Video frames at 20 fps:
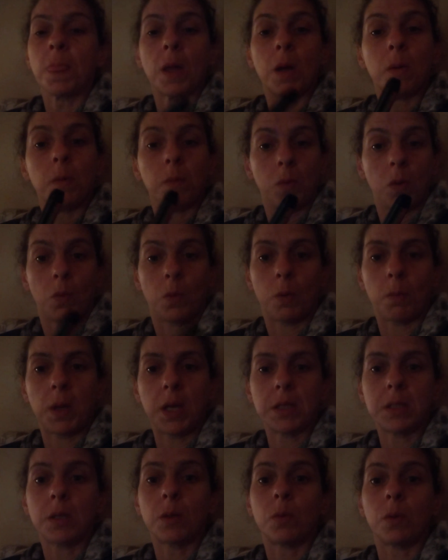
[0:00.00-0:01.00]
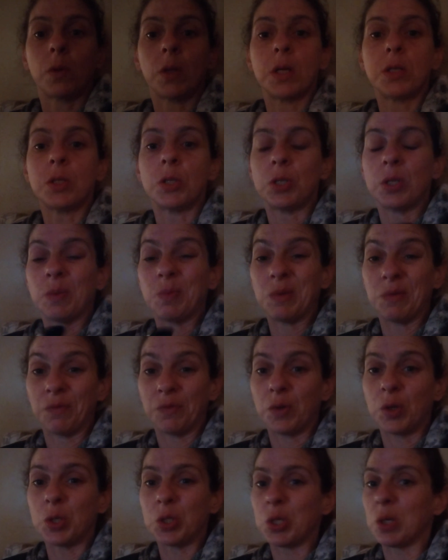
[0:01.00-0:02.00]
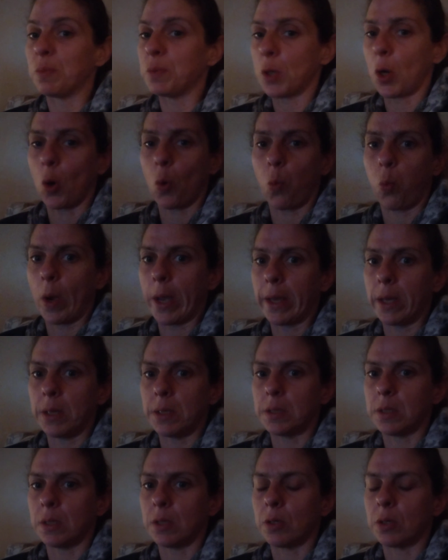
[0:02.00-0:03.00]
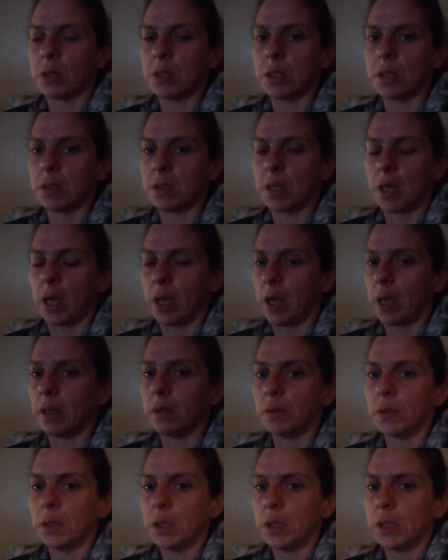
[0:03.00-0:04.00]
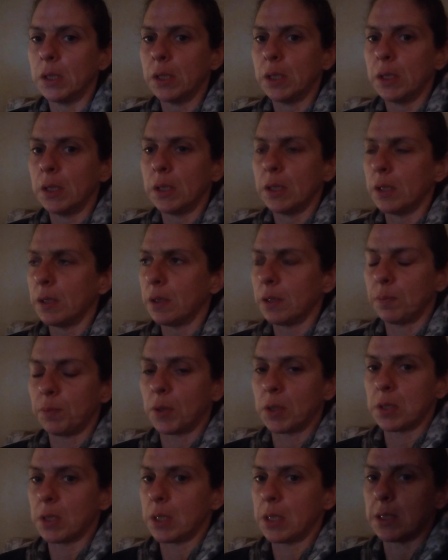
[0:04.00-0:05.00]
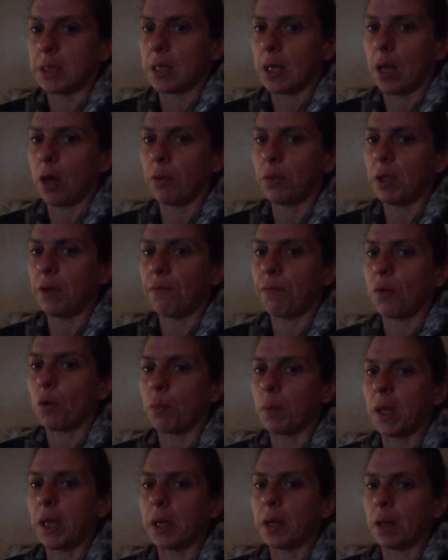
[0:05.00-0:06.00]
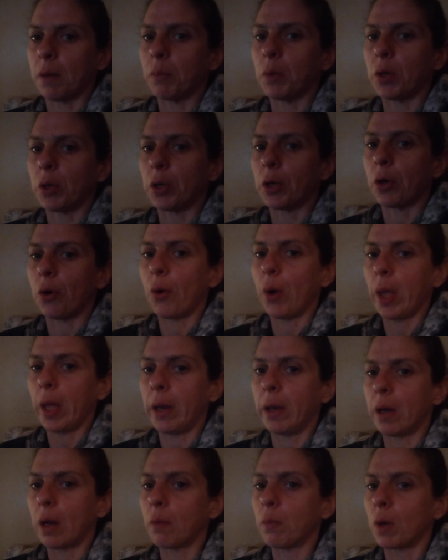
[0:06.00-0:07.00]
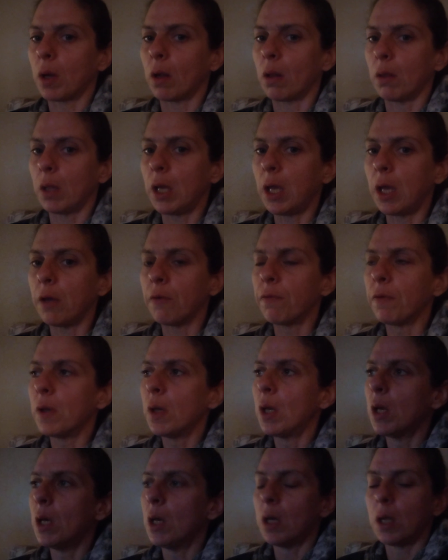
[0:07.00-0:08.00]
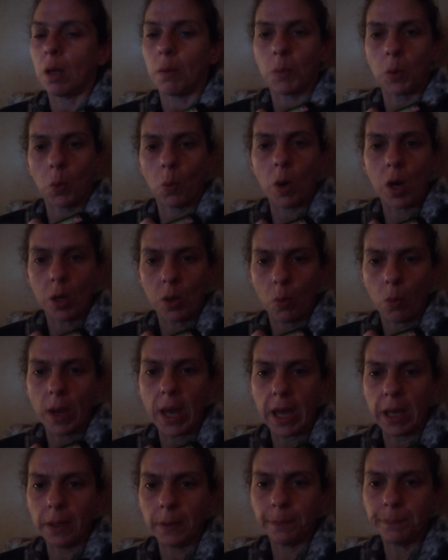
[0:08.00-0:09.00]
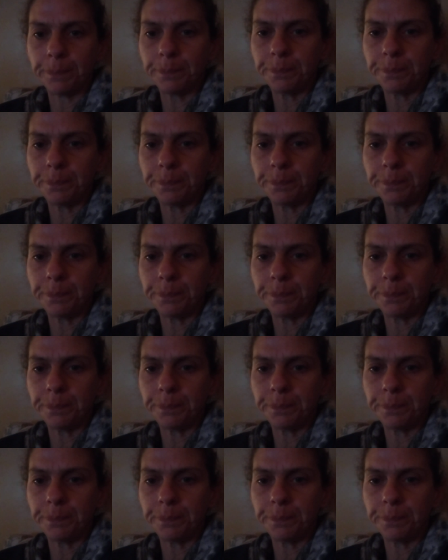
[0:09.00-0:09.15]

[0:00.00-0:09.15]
And romantic relationships and friendships are way easier to say, this person isn't healthy for me and I'm going to go ahead and I'm going to leave. I'm going to walk away.